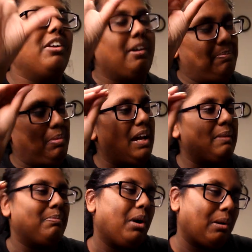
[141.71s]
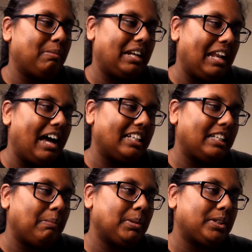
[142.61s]
on a big moment
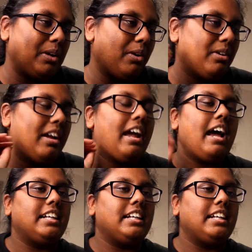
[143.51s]
last episode